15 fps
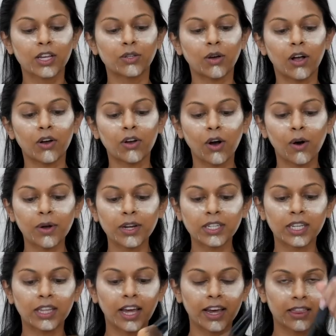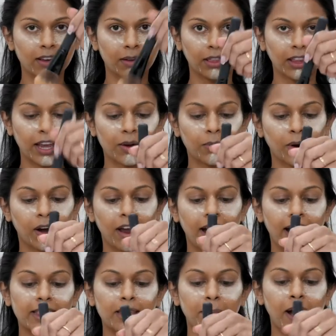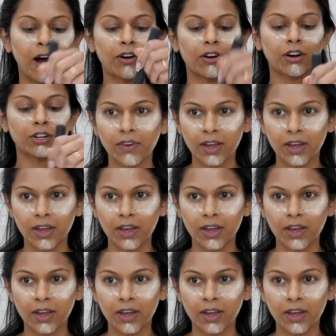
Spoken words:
So I'll go into like the lid where I had the powder,